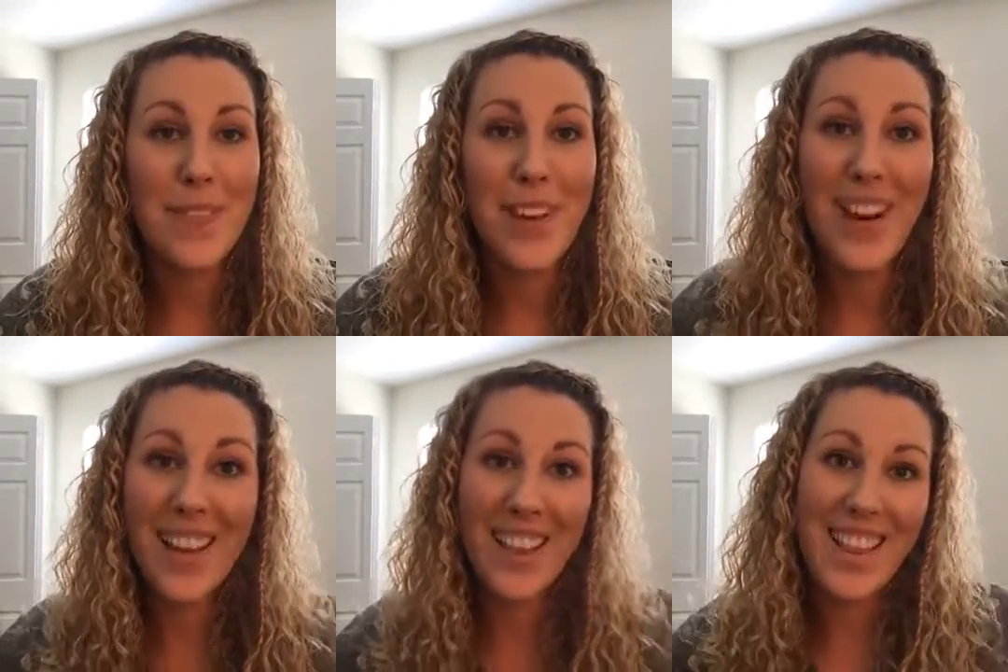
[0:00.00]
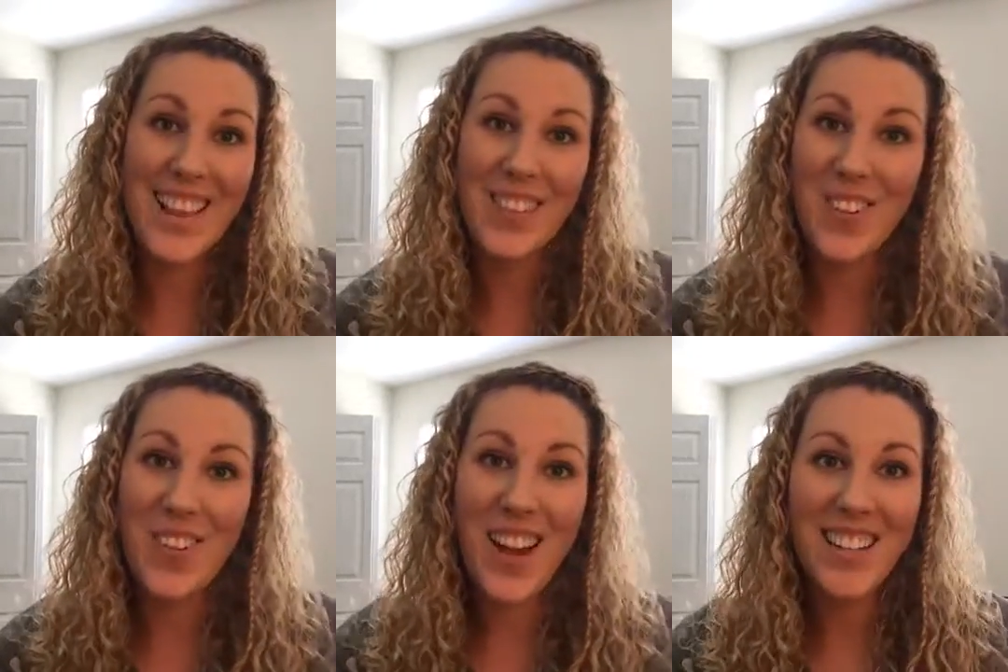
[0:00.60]
All right, thanks
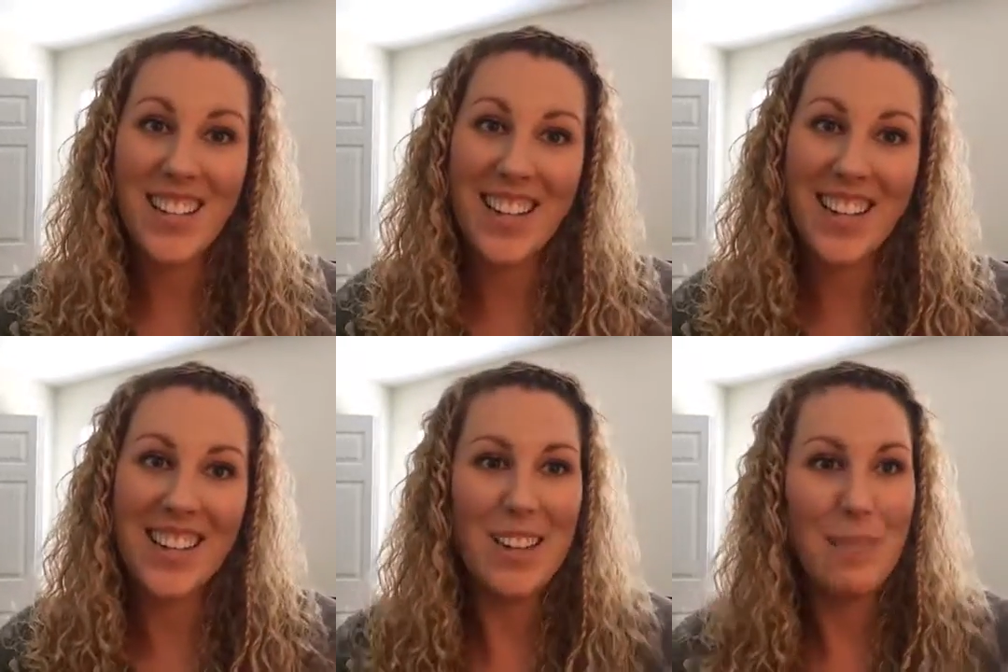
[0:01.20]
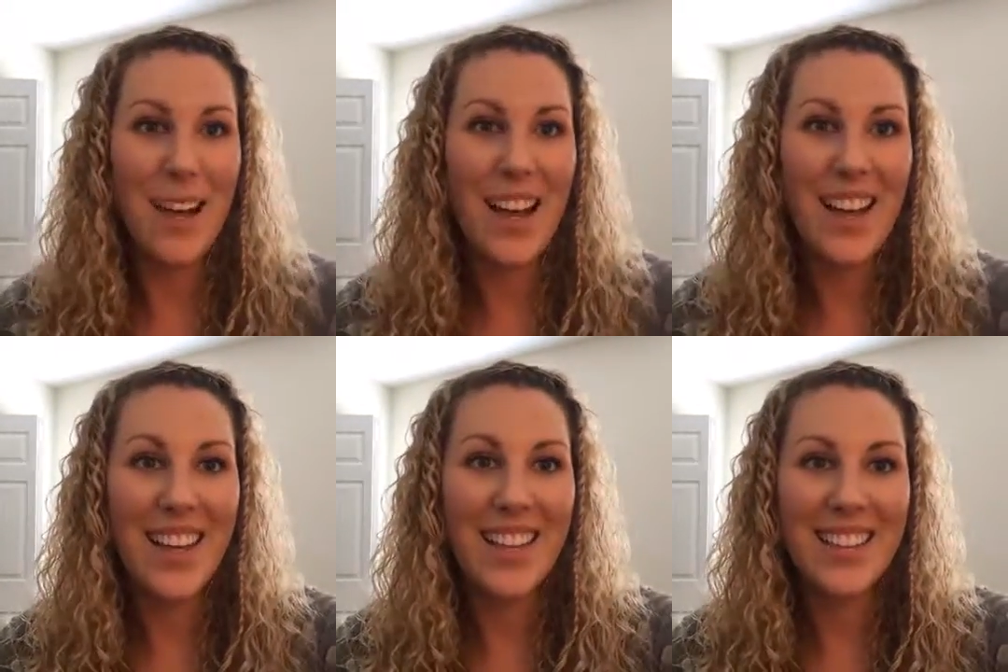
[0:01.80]
for watching. Bye.